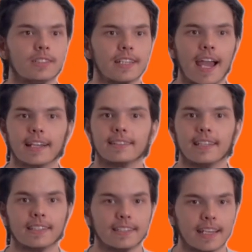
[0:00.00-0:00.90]
The
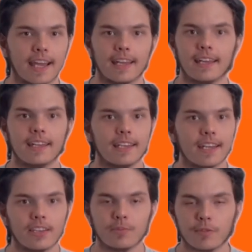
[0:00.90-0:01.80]
acting and
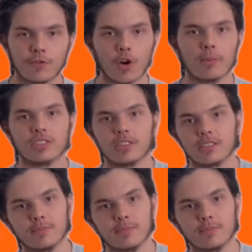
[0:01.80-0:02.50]
the performances,